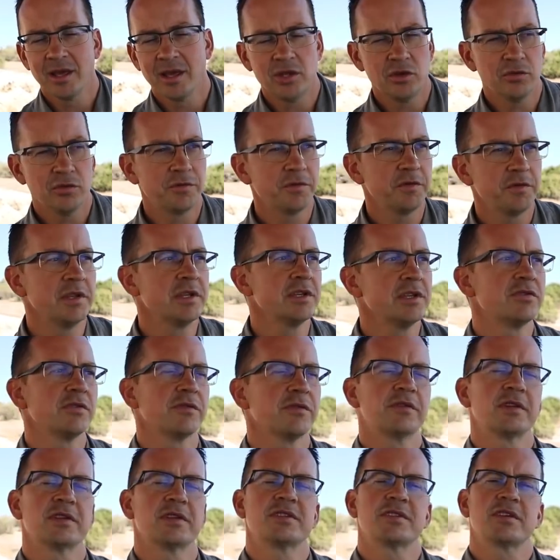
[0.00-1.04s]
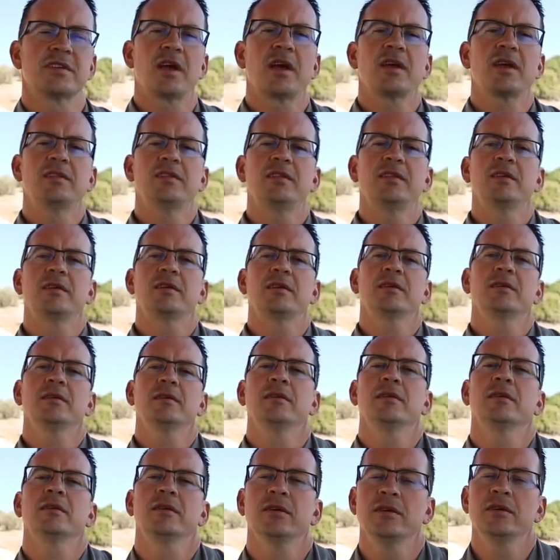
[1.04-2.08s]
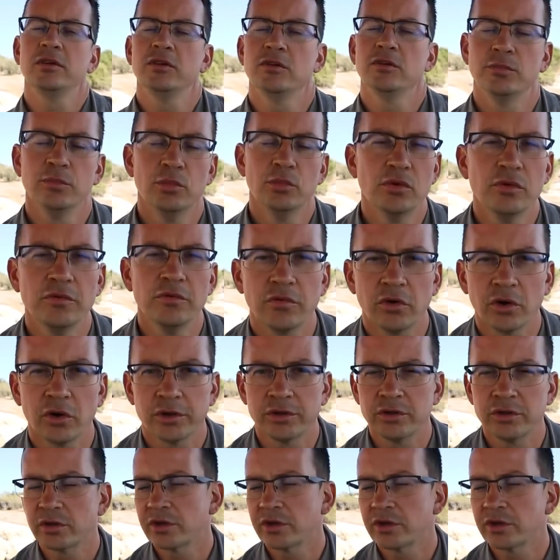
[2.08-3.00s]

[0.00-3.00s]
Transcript: you finish with that sighting, you move on,